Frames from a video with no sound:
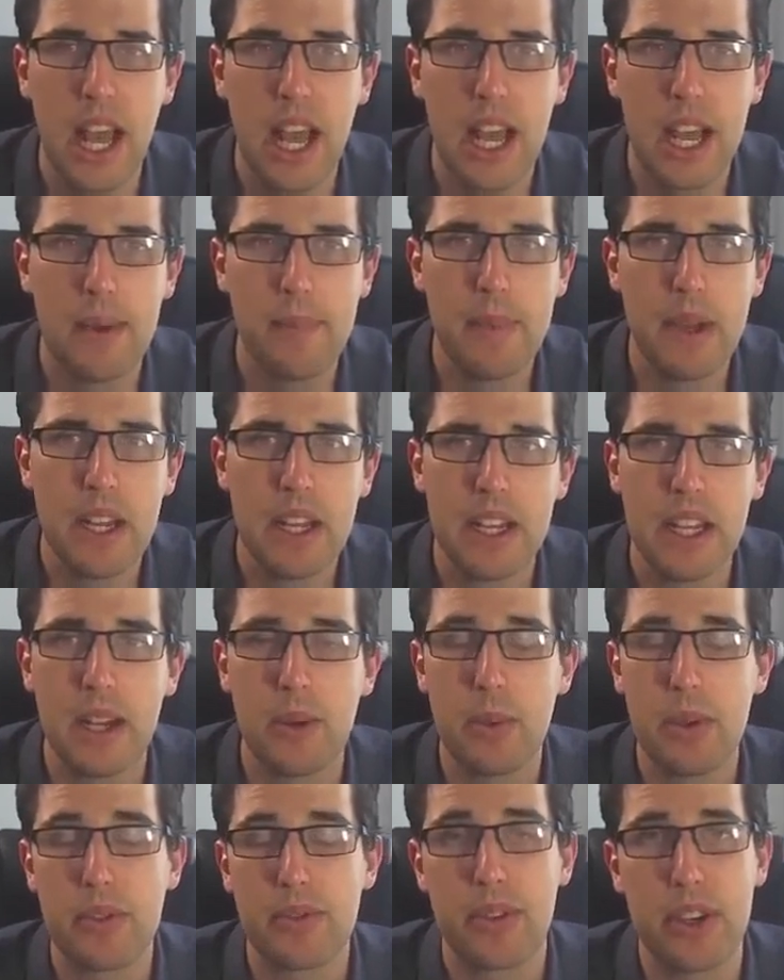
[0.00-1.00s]

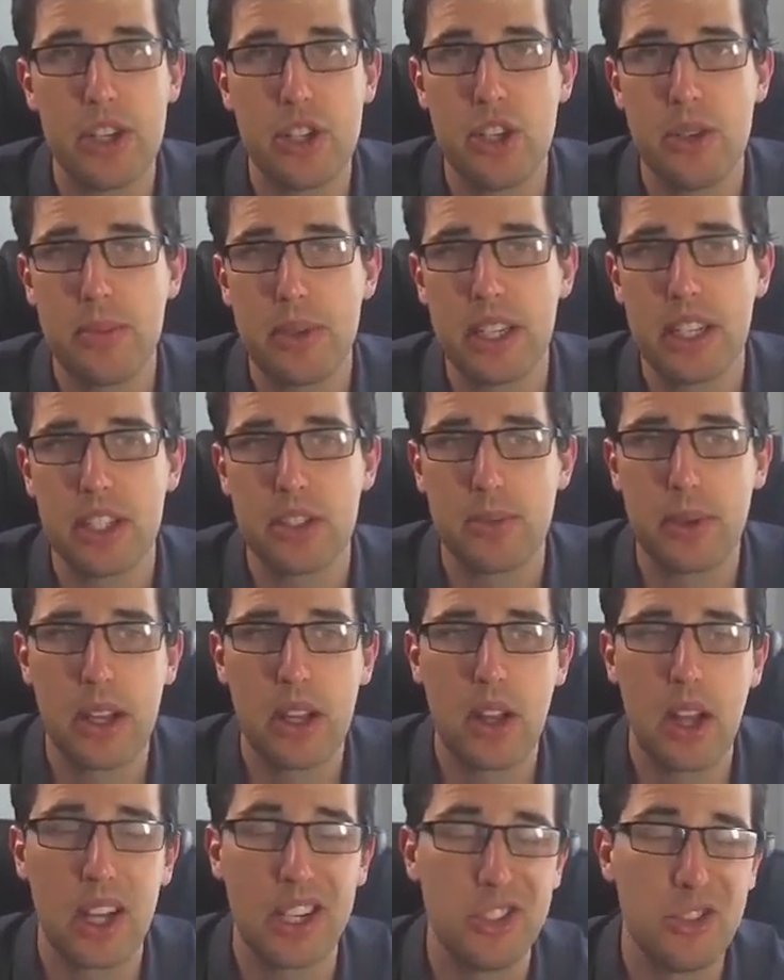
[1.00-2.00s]
Now with free shipping as
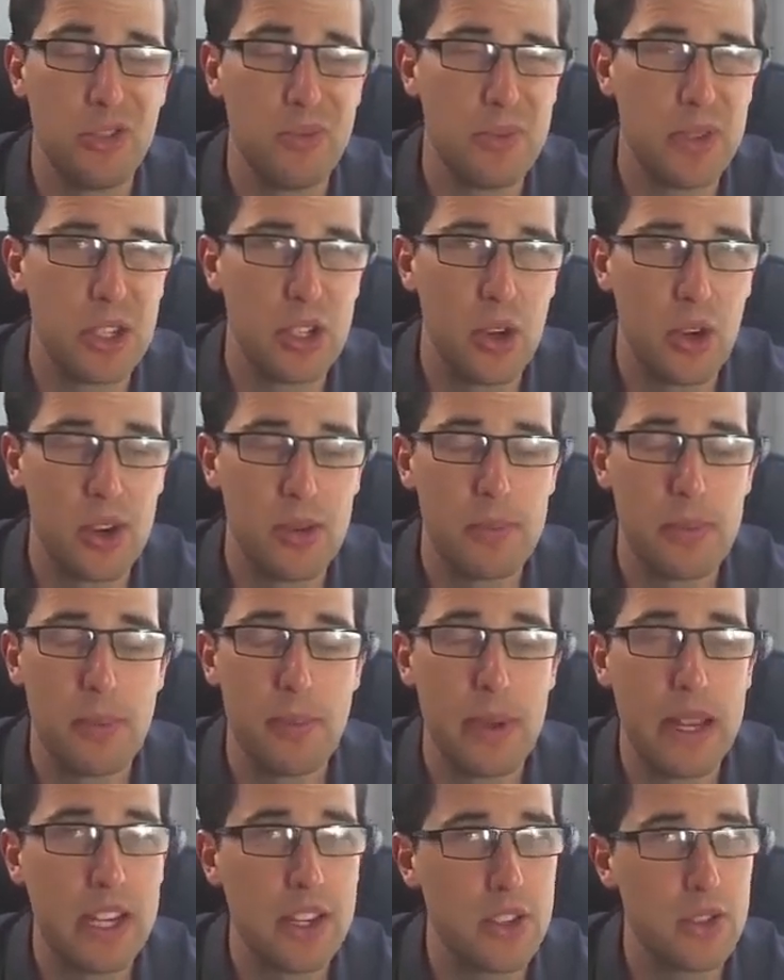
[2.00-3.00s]
well, I assume you're not,
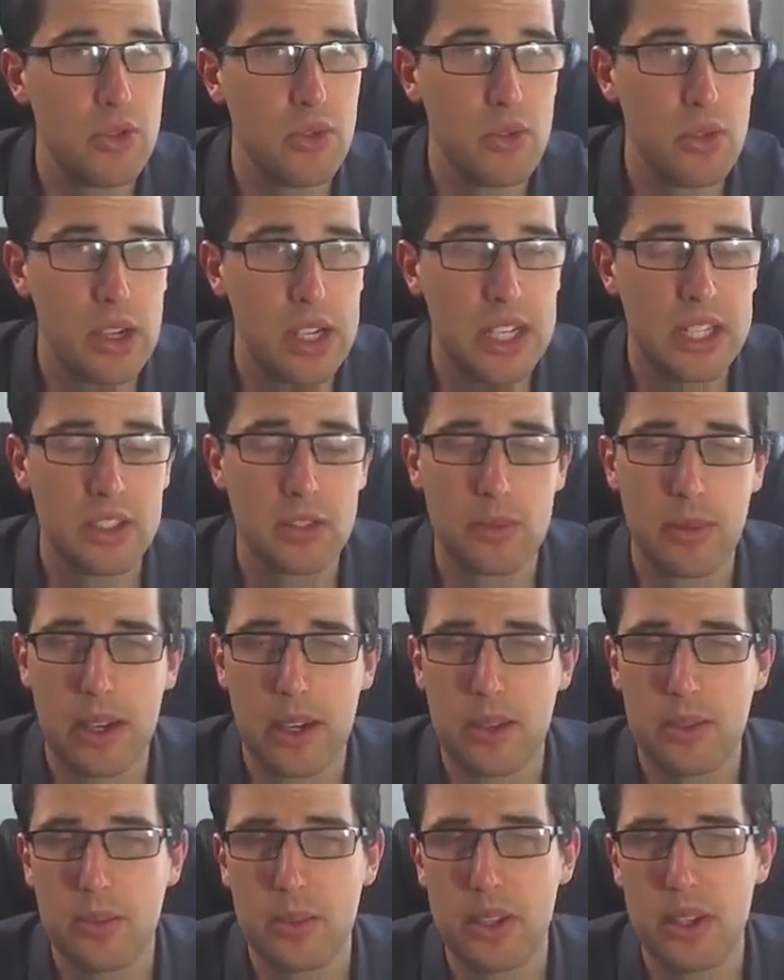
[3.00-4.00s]
but make sure as
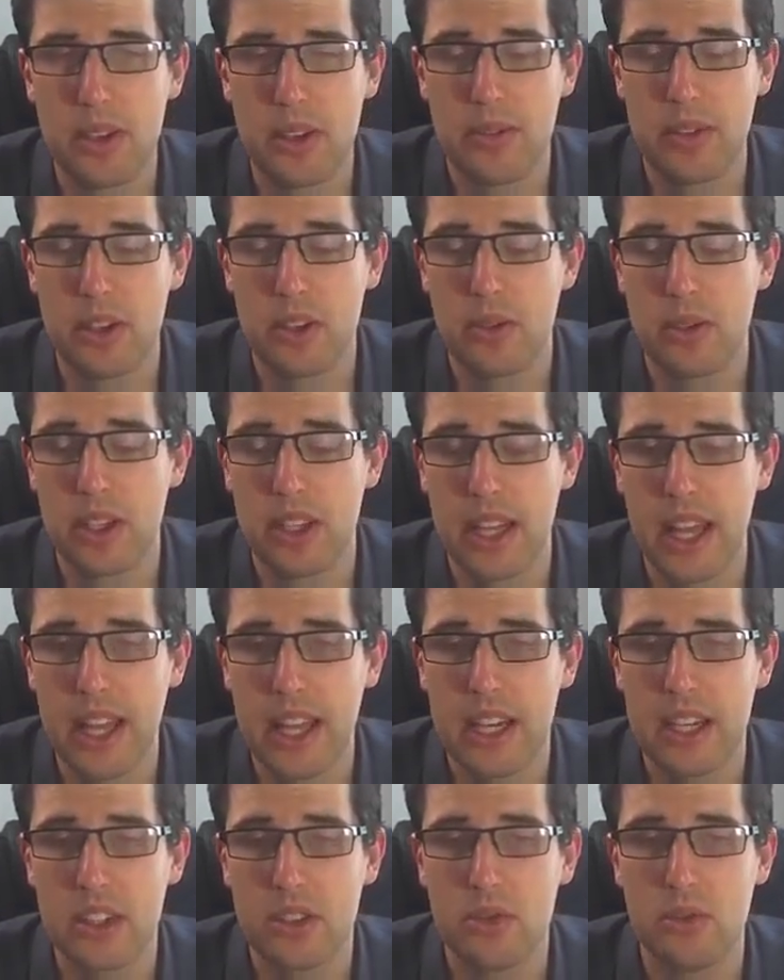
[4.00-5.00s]
well, if you're doing
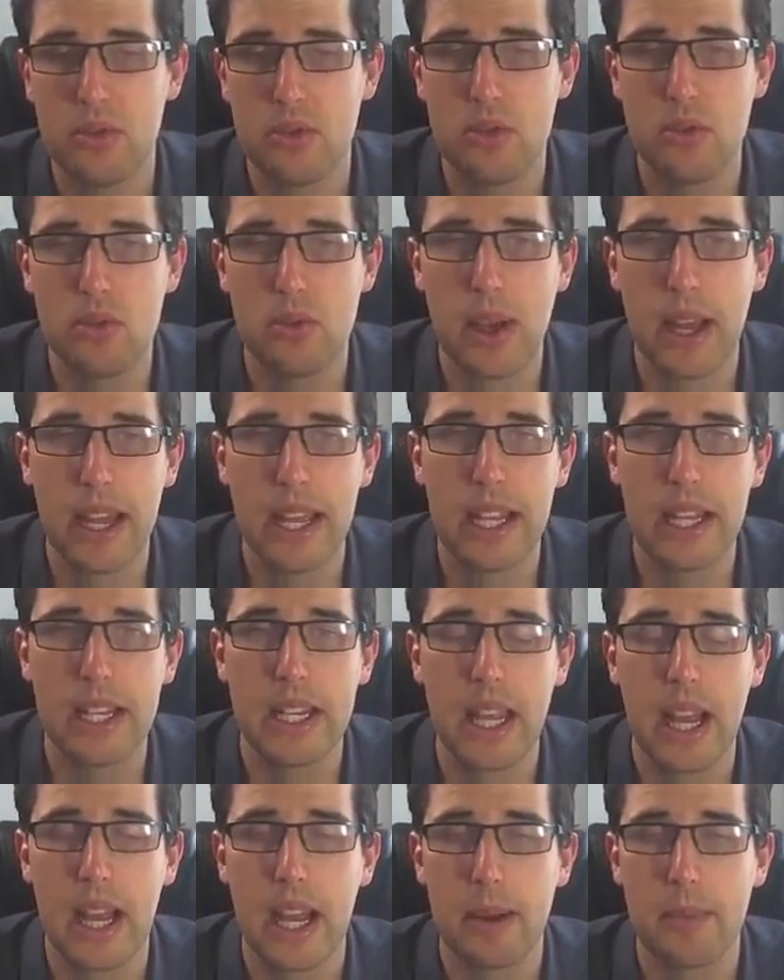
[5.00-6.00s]
that, to do
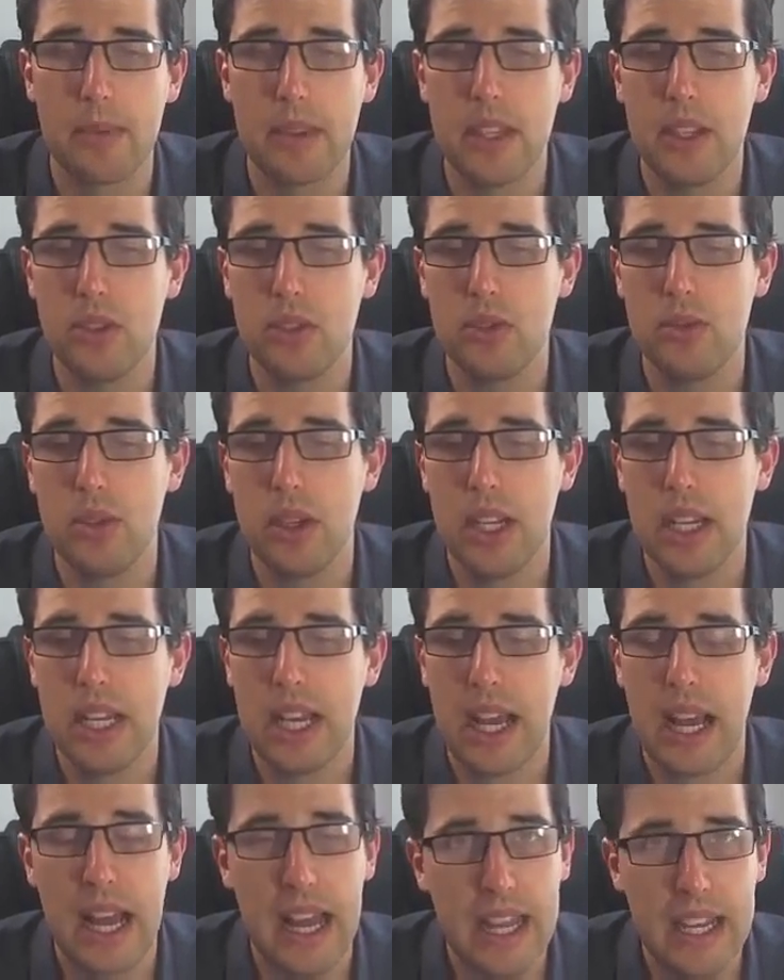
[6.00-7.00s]
a little
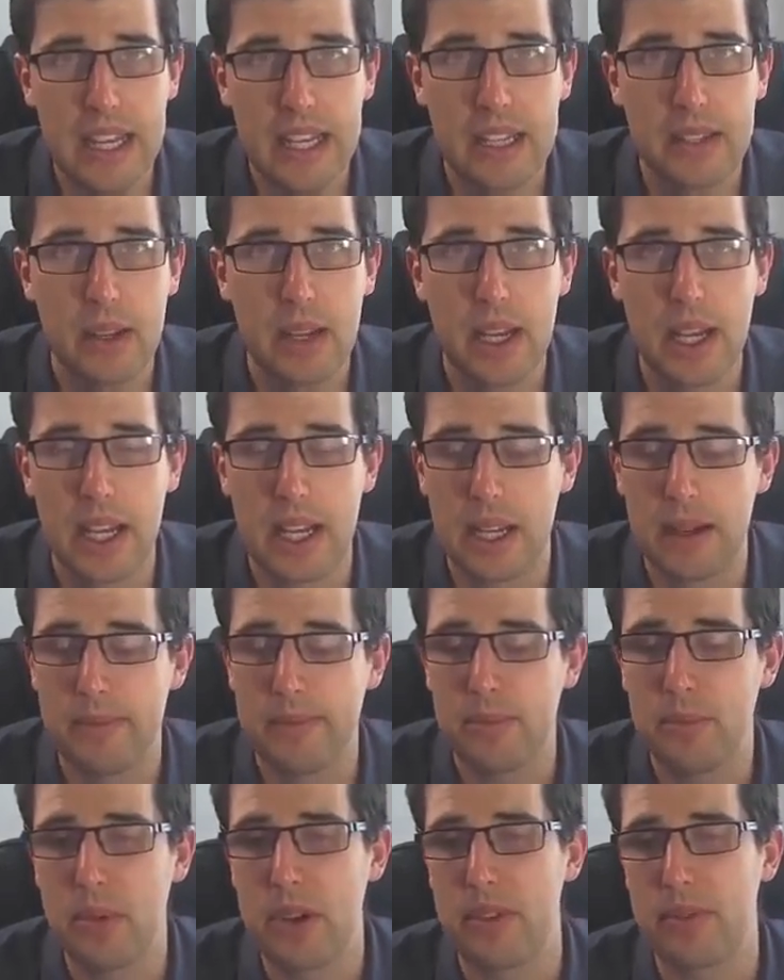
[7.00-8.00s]
hack
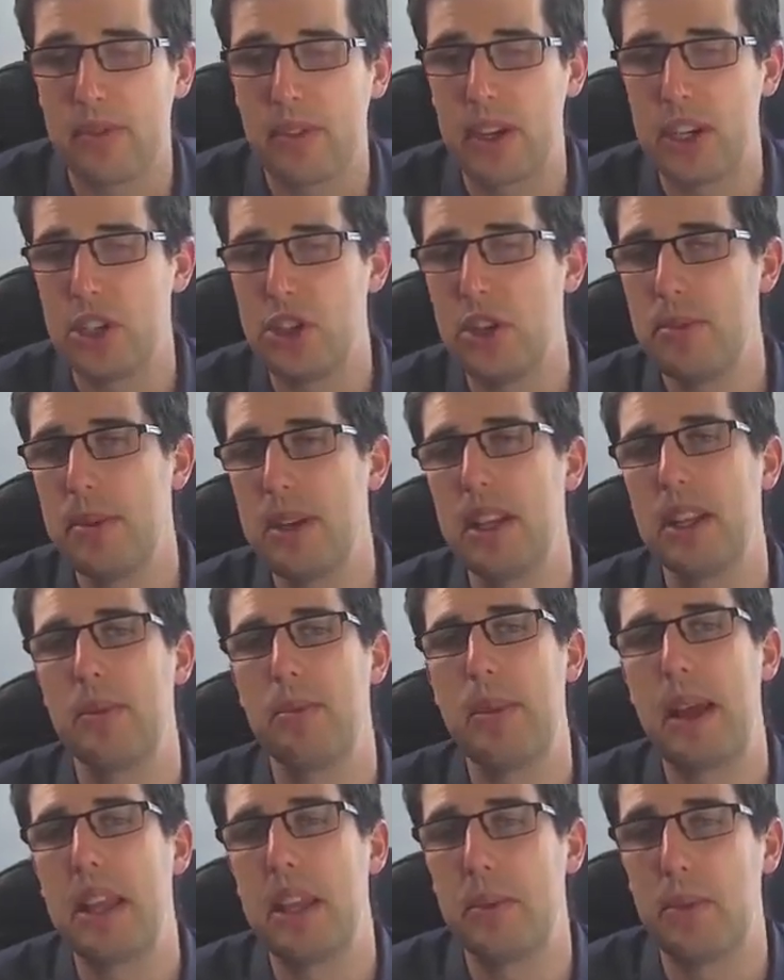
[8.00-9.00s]
with free shipping
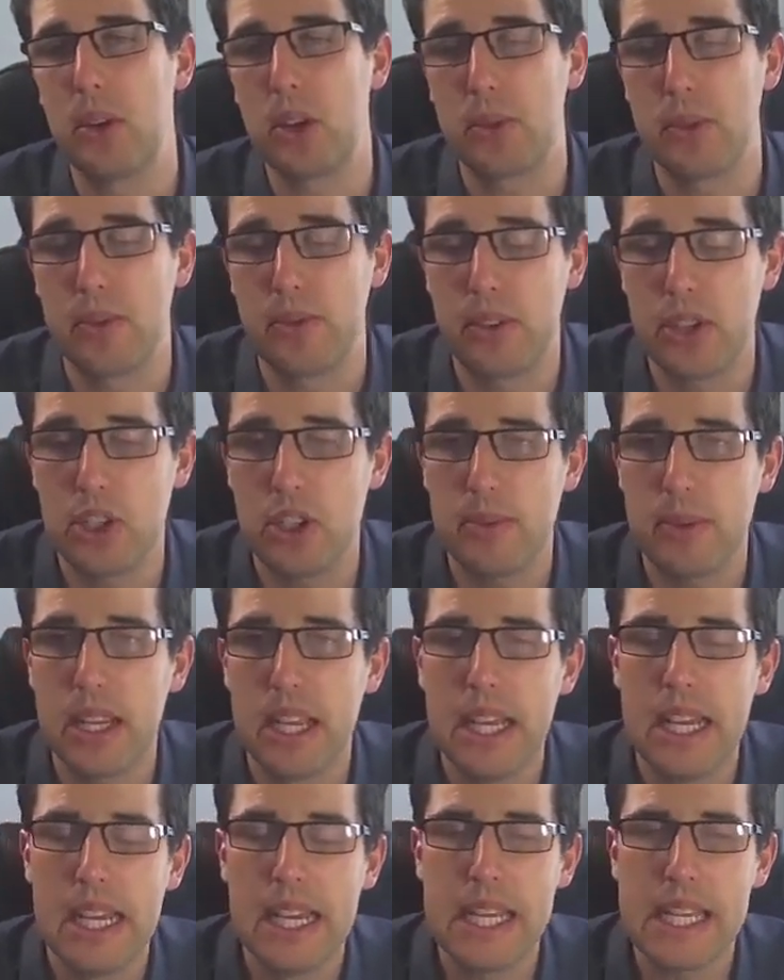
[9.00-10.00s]
that mainly works with free
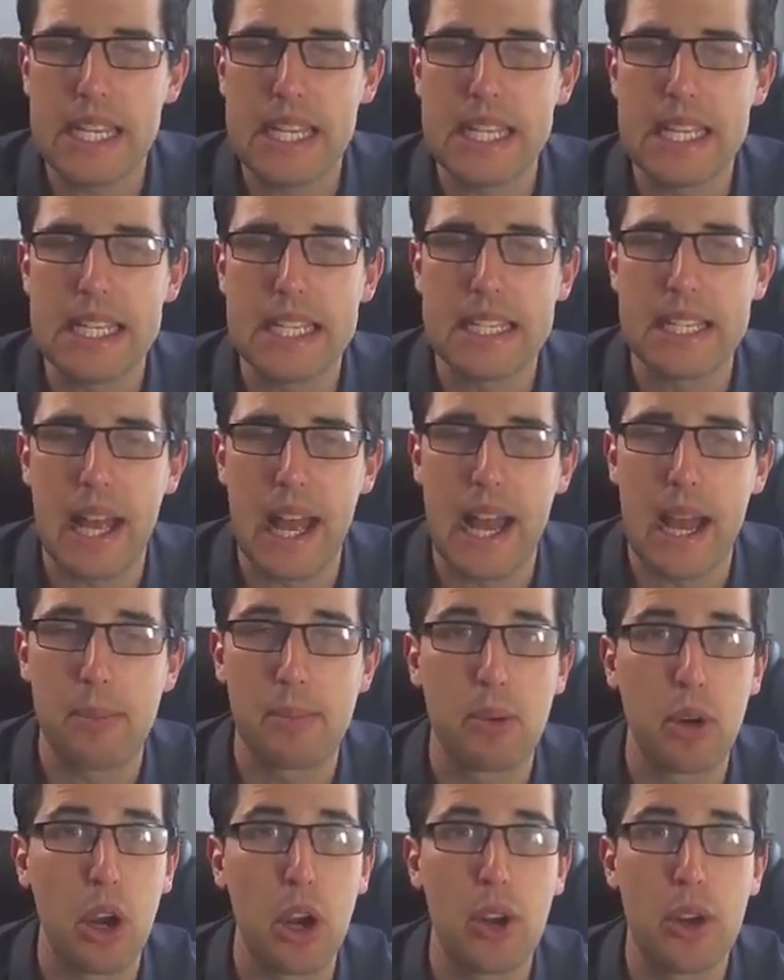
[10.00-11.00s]
shipping, is
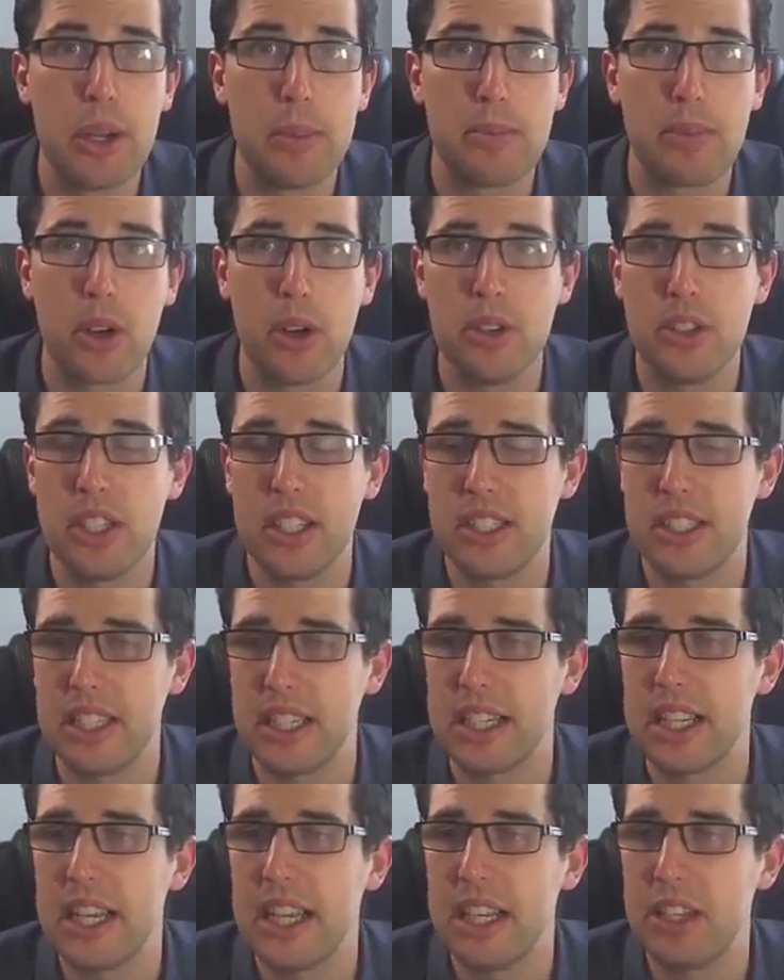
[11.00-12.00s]
priority processing.